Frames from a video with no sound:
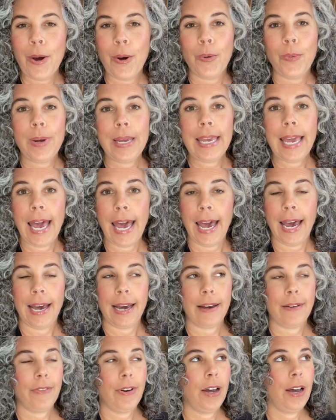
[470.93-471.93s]
We
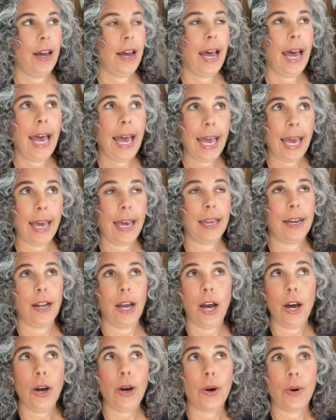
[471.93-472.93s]
have had,
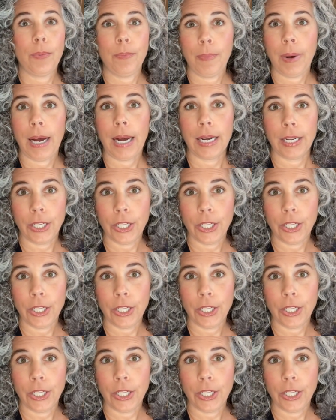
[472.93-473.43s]
oh my